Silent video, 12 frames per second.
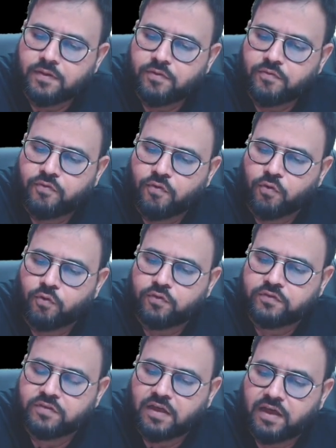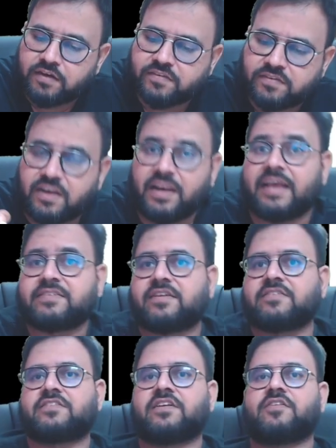Phones are still
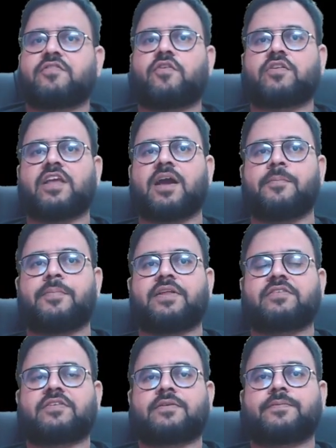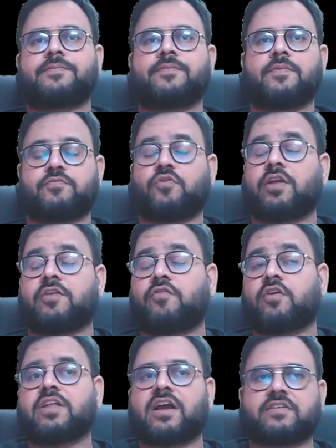essential for the companies, sorry,
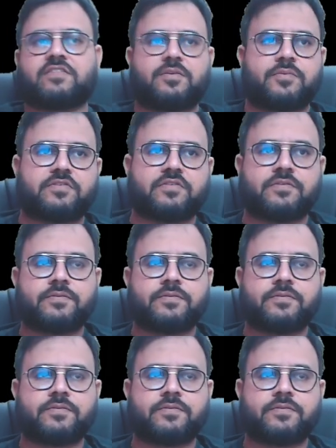for the customers.